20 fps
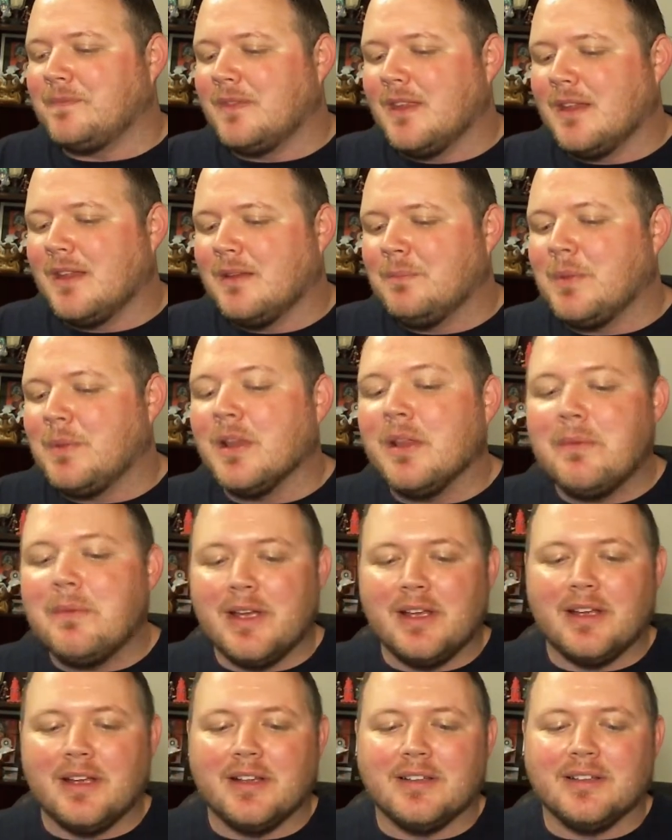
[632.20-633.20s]
let
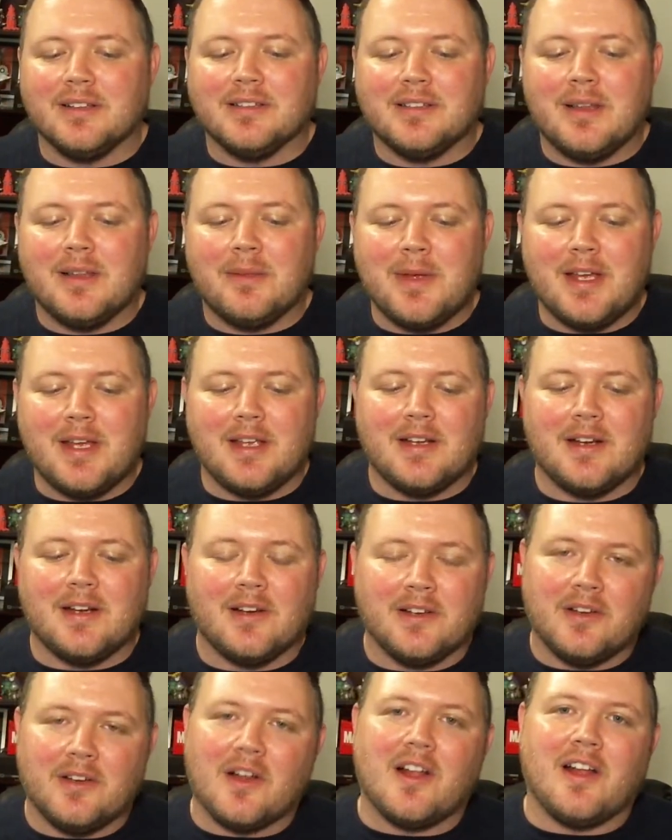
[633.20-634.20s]
me hear
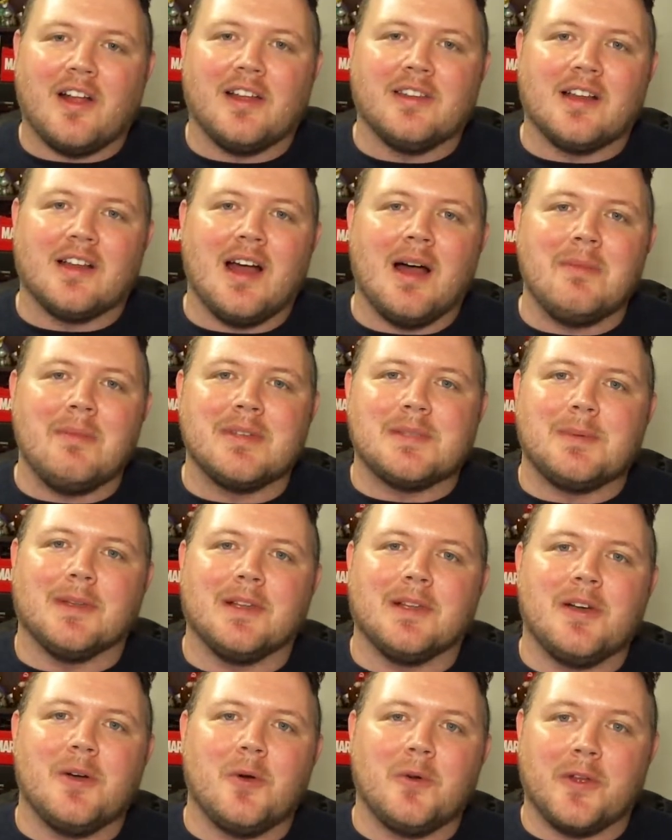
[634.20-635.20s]
in the comments
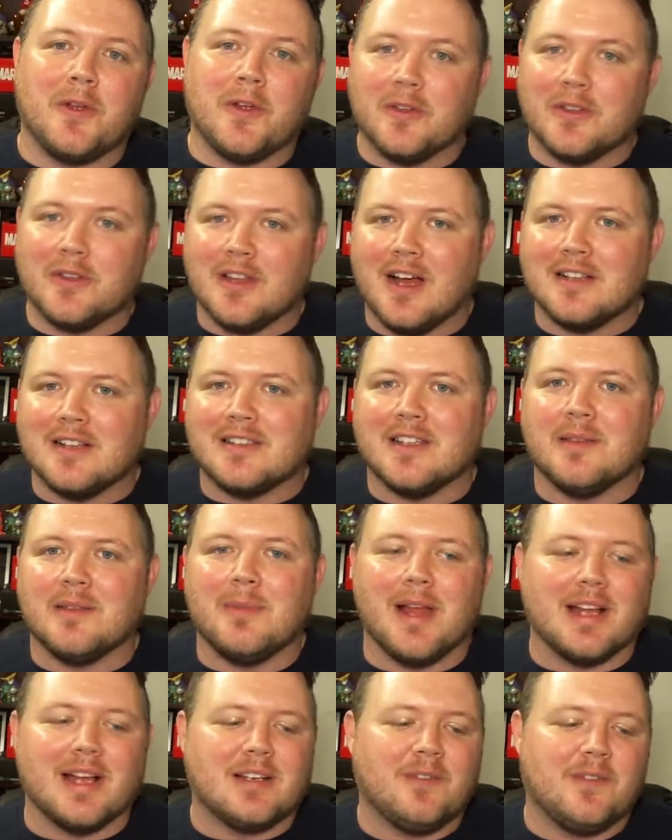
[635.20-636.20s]
below your thoughts on the
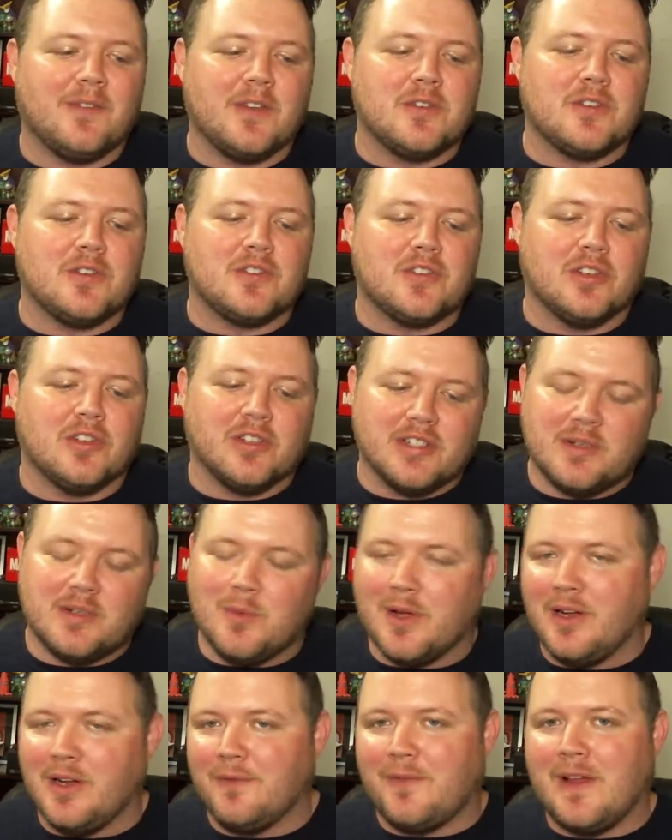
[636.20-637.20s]
Back to the Future trilogy, what
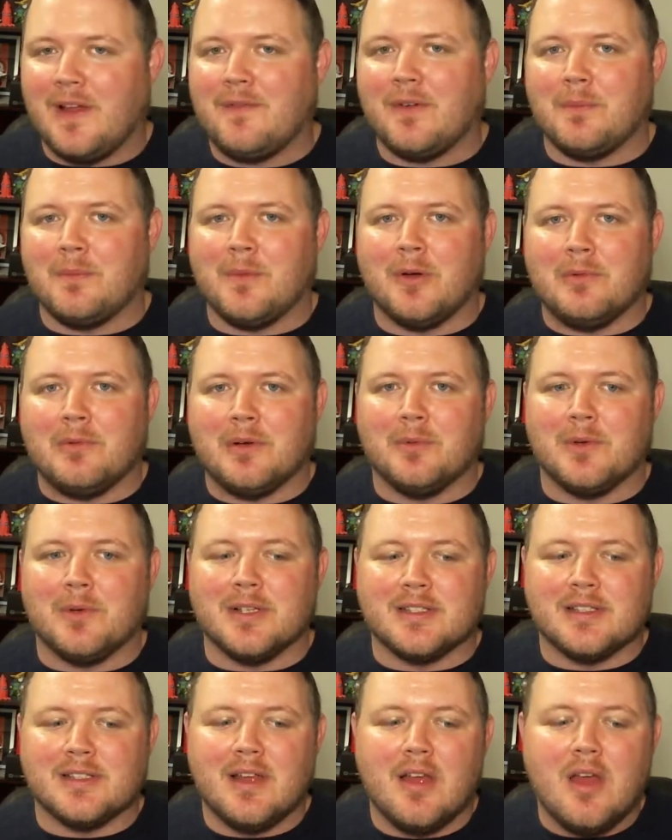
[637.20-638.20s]
your favorite moment
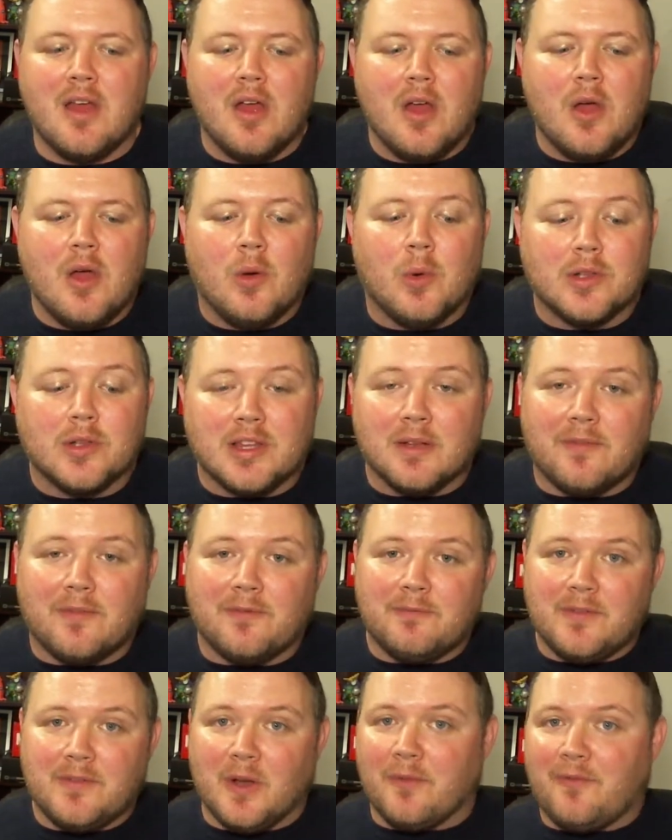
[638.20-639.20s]
was, what
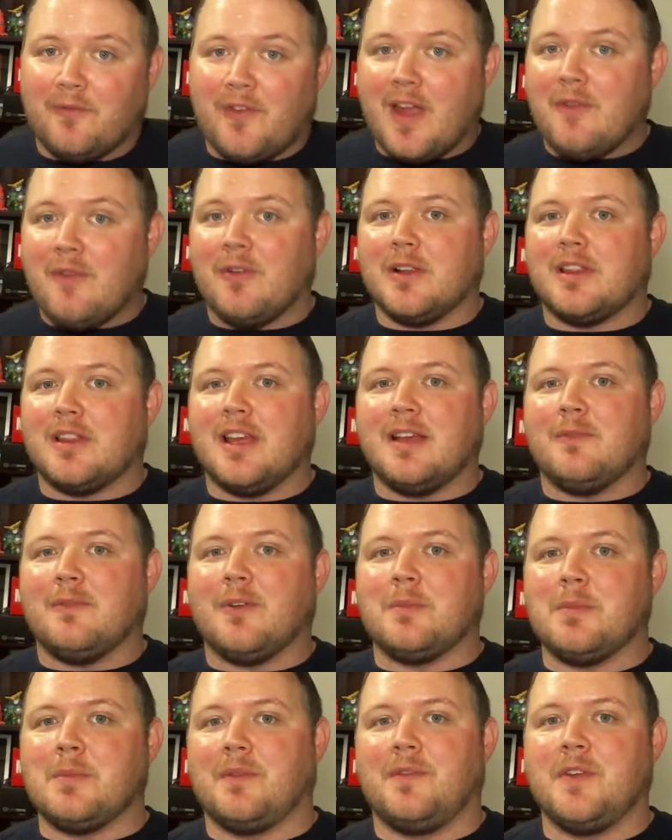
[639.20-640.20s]
your favorite thing
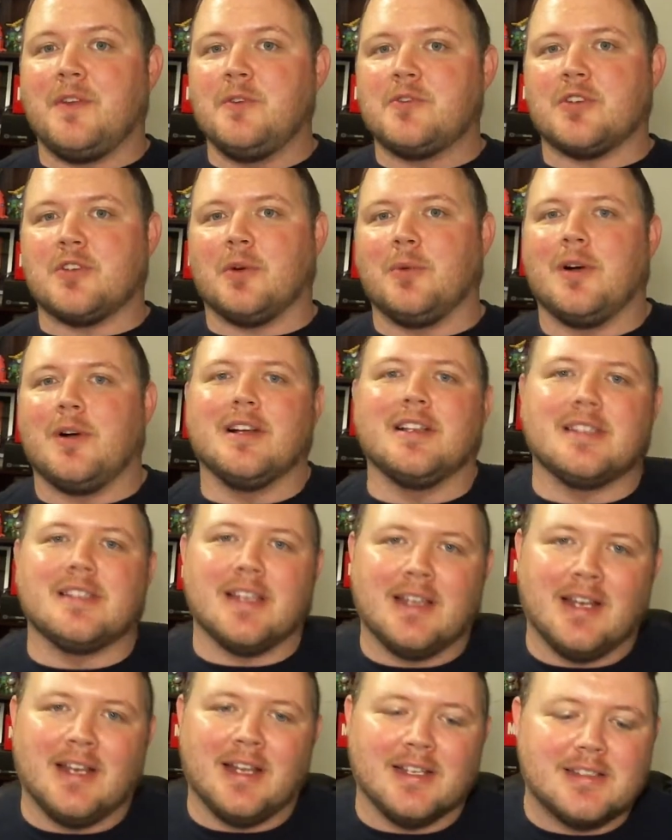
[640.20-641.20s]
from the future was
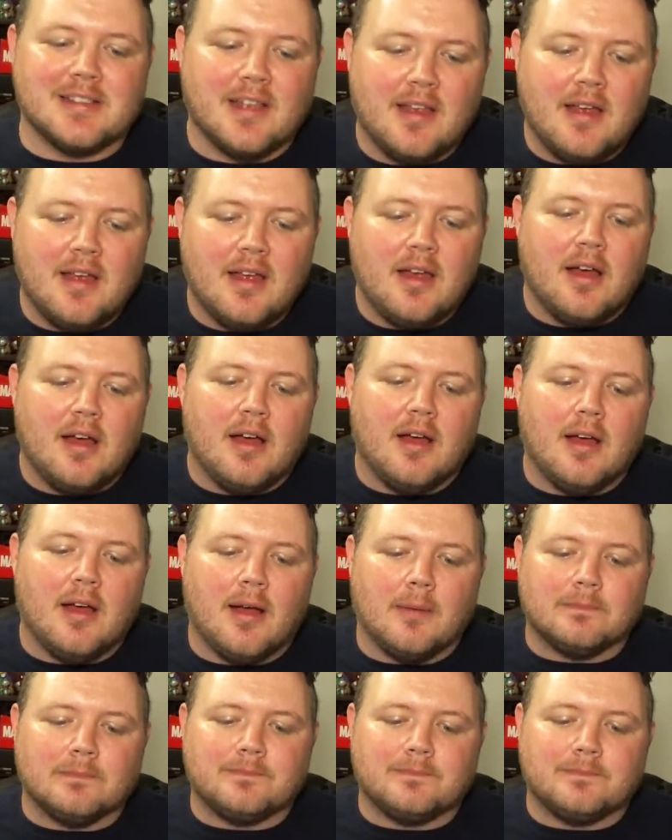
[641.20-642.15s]
in it. And